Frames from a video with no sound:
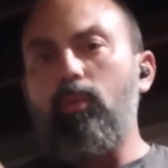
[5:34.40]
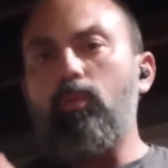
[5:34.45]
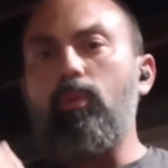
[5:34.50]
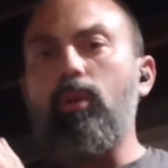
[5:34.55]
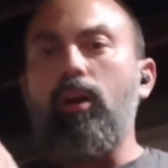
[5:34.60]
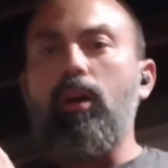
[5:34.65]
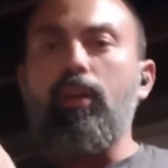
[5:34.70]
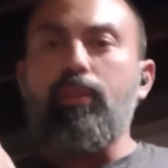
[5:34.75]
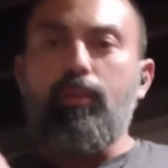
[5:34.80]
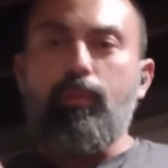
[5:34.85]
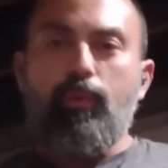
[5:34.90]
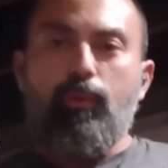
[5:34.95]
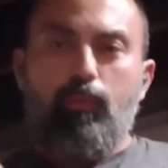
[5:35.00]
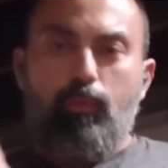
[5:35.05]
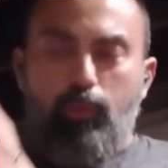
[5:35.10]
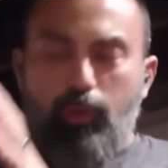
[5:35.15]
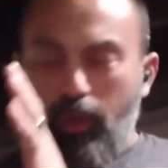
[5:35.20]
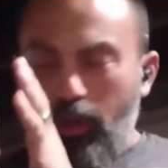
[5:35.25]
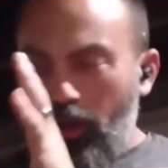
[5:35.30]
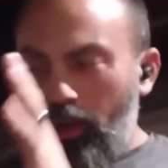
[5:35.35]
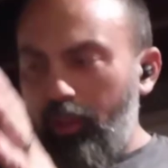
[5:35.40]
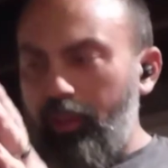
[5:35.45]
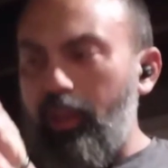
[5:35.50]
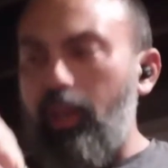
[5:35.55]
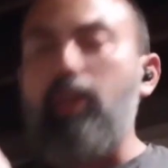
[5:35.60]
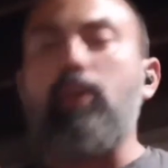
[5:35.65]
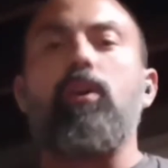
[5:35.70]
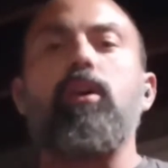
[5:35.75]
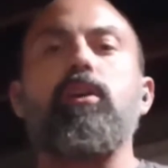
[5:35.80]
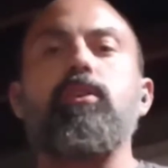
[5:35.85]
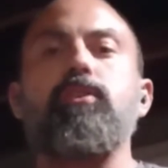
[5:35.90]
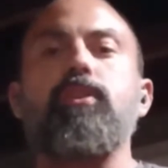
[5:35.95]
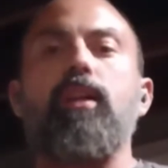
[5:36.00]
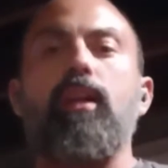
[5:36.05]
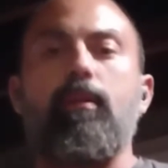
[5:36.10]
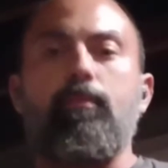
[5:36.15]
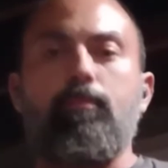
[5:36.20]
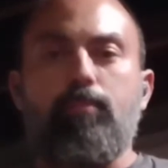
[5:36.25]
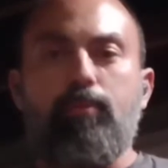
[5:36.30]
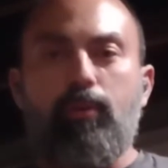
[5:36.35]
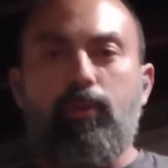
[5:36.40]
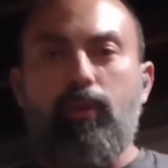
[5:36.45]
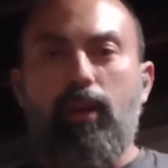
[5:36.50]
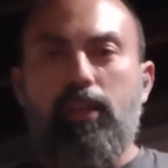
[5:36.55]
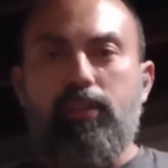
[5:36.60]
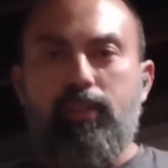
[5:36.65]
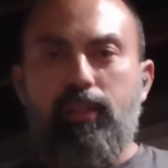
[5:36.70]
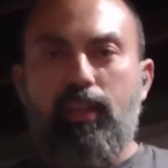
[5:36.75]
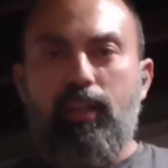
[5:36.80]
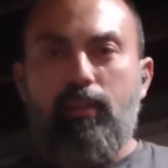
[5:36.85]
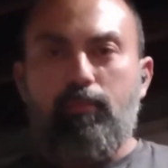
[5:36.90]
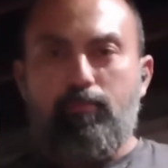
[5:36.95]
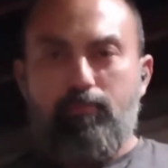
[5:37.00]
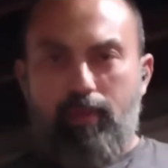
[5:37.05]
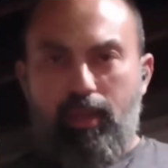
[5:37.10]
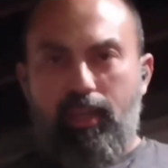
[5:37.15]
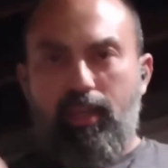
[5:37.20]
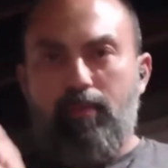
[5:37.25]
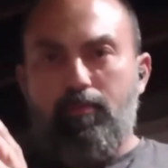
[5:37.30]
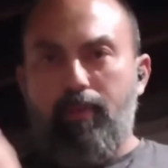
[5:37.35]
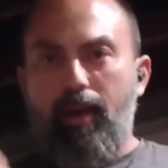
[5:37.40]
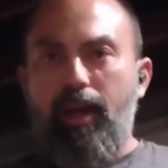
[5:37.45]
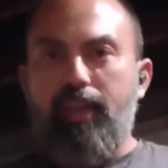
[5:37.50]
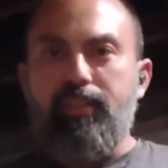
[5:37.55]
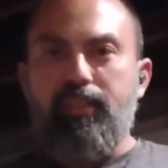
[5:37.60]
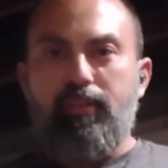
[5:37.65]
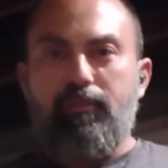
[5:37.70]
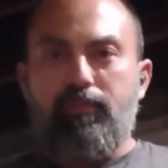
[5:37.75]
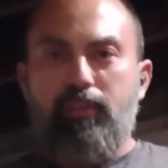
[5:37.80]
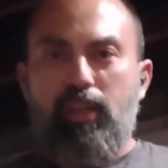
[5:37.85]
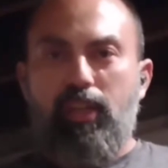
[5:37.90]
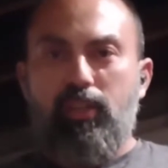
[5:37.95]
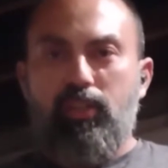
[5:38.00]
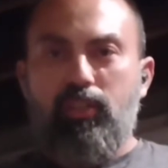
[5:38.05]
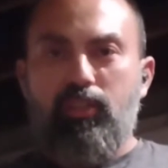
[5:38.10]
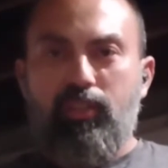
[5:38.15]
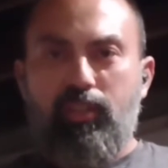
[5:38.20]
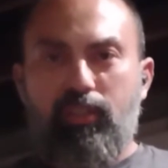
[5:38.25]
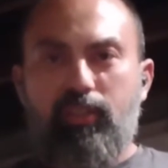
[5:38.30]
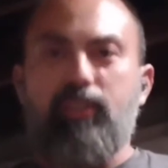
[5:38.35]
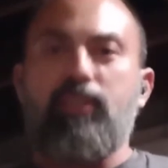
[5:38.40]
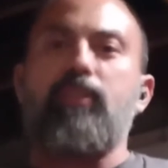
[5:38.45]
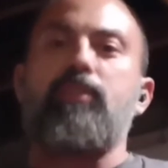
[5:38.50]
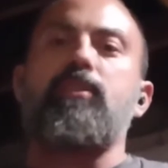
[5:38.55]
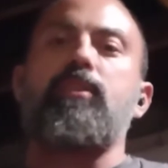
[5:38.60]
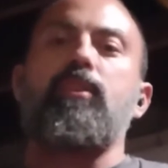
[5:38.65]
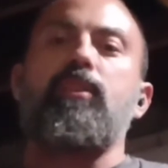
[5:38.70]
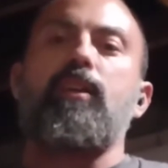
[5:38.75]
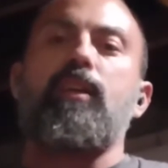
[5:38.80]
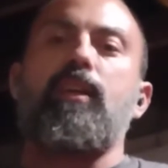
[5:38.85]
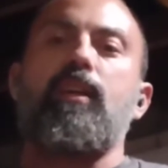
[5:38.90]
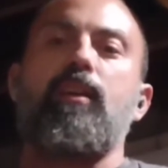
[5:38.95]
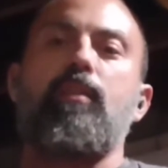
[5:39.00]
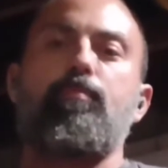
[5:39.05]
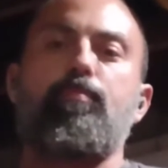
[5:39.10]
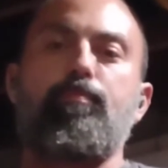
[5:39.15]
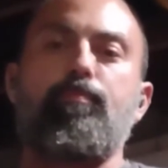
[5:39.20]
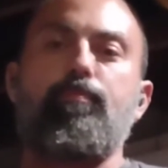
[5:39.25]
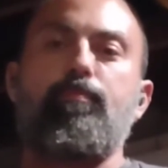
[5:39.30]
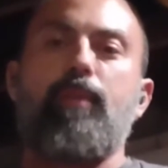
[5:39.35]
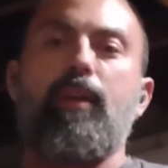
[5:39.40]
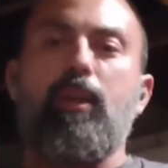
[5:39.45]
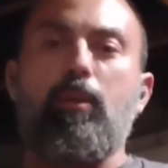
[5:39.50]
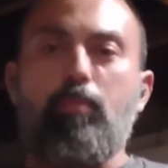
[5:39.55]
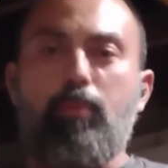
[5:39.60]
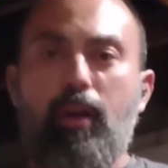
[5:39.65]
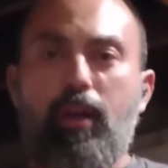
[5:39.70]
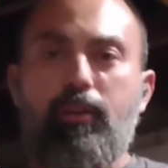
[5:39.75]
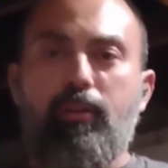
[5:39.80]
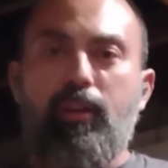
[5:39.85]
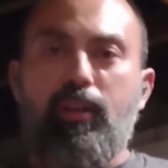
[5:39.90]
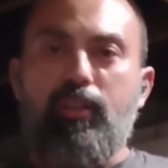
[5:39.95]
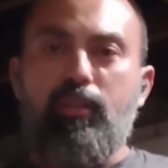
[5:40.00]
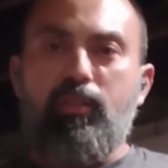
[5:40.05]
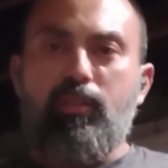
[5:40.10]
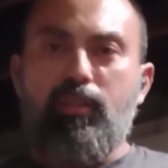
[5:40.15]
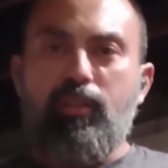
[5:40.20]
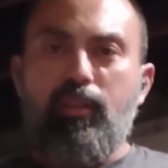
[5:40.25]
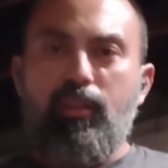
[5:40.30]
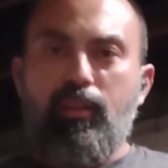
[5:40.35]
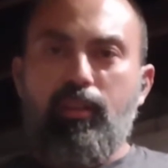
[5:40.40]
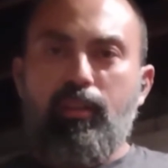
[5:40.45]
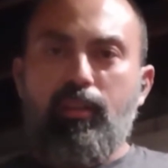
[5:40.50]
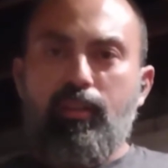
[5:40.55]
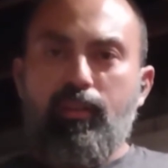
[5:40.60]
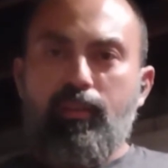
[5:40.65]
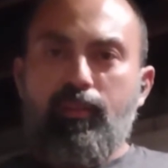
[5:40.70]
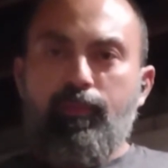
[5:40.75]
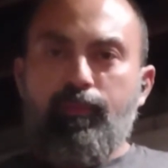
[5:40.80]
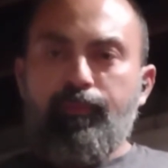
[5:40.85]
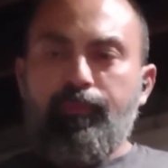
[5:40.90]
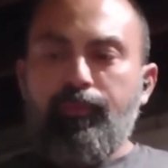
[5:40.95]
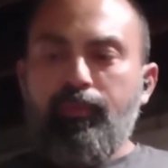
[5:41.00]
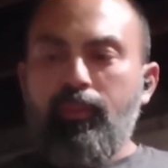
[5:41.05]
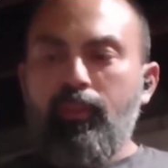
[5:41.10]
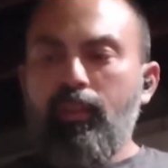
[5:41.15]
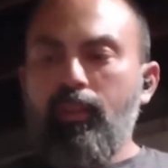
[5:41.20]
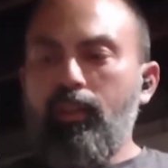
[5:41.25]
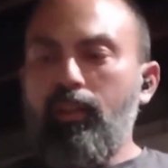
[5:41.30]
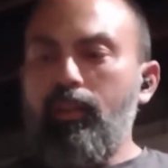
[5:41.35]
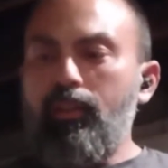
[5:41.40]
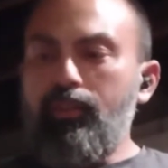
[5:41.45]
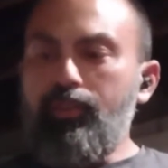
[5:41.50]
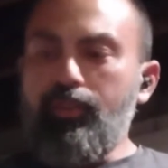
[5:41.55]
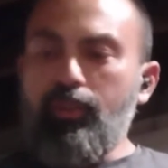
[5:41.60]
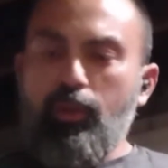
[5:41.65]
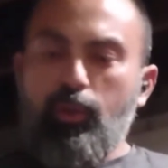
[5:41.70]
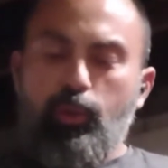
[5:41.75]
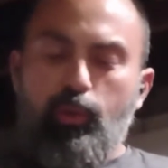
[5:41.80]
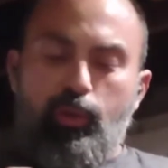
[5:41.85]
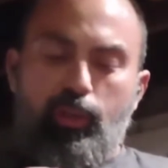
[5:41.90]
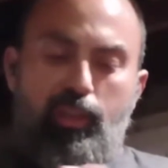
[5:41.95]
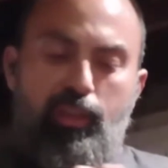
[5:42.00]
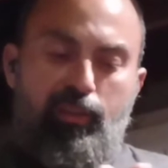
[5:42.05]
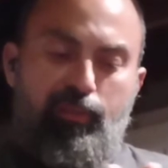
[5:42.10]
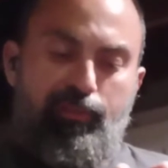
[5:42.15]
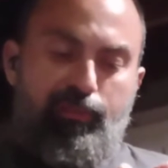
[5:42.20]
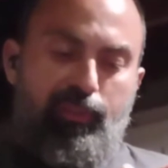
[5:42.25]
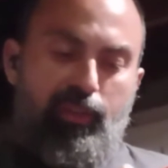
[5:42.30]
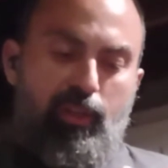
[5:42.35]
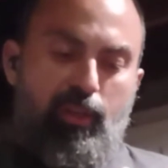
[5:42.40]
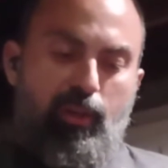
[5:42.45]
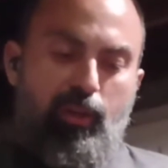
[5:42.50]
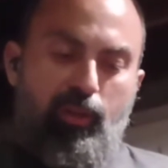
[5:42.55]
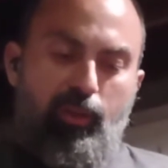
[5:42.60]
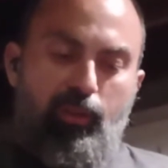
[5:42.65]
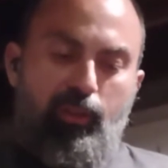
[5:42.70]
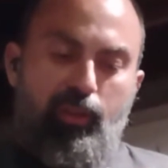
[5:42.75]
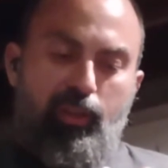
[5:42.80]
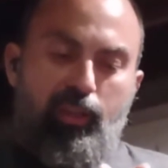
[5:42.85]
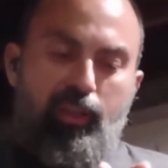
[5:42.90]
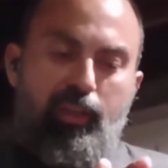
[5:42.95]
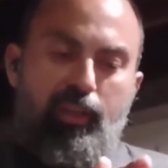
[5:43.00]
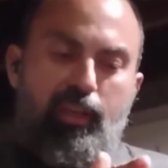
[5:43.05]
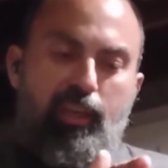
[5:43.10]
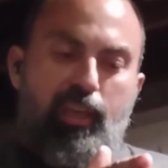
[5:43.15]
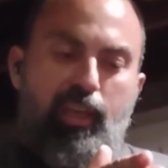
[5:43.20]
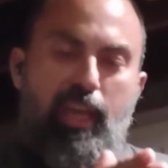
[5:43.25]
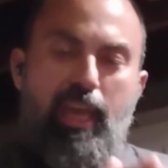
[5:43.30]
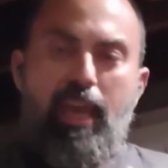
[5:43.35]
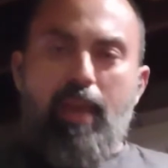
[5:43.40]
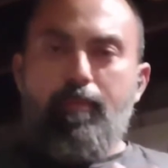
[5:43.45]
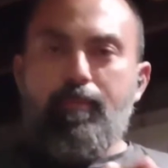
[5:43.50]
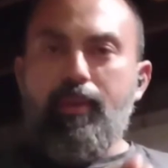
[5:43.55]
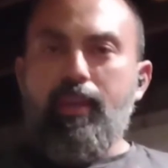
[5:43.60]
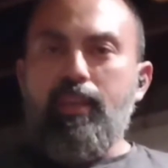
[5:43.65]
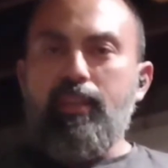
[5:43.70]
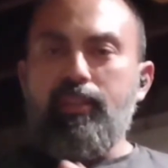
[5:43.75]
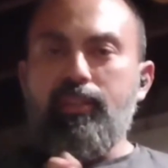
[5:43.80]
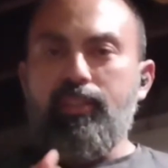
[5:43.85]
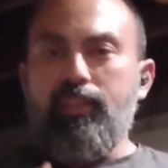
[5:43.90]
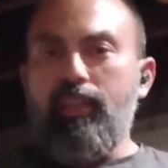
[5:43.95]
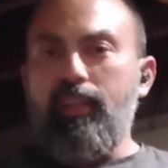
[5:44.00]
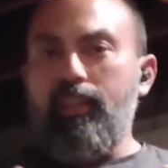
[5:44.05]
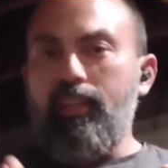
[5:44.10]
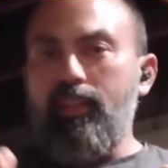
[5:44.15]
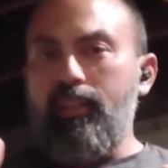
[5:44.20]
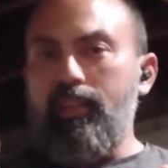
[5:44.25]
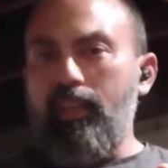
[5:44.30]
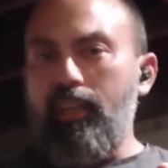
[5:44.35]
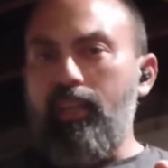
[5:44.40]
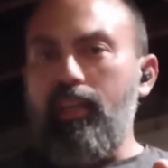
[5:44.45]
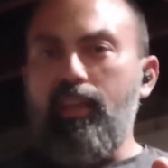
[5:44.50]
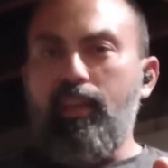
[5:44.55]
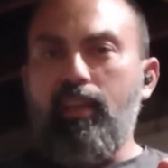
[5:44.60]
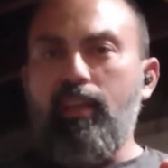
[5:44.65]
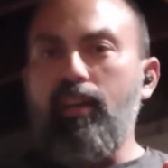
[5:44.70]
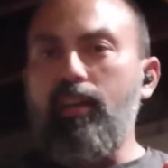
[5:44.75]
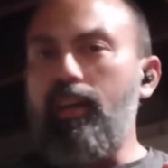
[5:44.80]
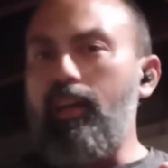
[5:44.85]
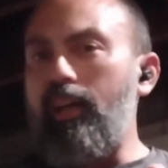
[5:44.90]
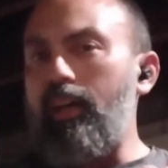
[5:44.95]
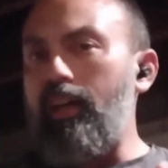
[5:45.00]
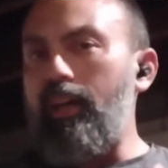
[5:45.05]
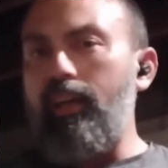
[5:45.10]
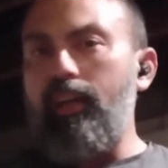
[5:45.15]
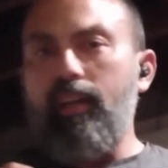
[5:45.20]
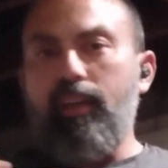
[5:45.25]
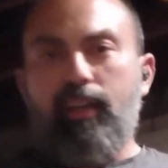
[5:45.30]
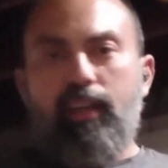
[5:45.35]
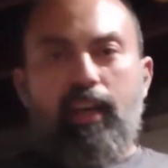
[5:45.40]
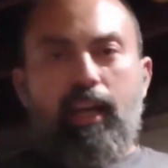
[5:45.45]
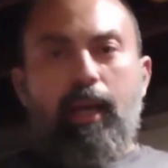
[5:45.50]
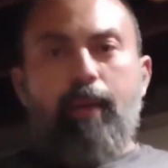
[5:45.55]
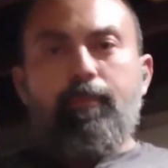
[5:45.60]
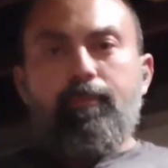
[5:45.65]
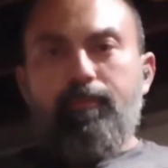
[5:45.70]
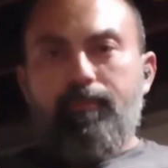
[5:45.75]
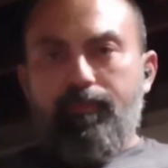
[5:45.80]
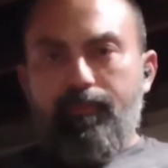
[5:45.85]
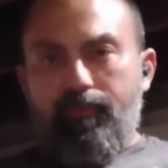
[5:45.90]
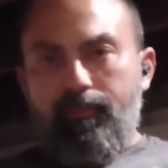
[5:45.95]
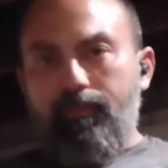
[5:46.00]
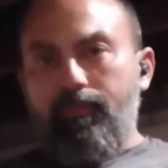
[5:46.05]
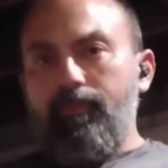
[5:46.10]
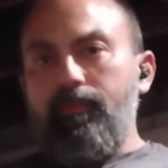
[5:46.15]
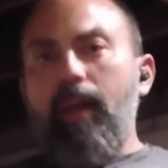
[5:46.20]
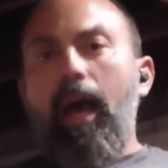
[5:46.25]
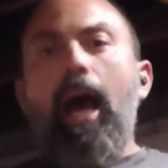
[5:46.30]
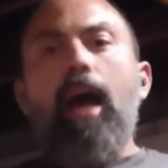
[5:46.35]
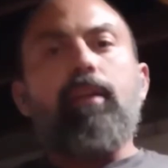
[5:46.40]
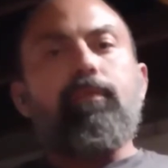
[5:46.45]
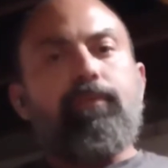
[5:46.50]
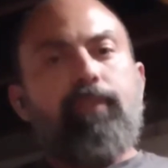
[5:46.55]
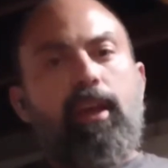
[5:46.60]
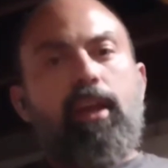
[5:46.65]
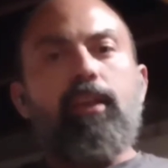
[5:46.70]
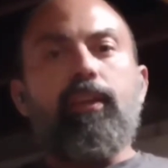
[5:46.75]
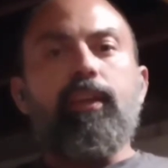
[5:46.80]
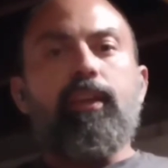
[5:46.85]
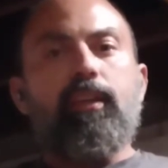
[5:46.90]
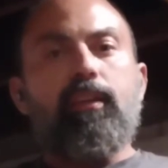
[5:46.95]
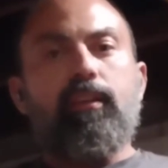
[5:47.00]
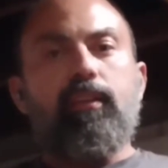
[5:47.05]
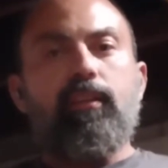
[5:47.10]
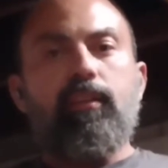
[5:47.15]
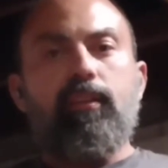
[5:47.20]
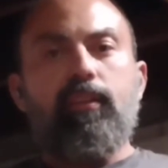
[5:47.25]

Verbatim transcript: Where are all the where are all the areas that I'm progressing and making positive changes consistently and making progress? So if, you know, A, B, and C and D I'm not failing.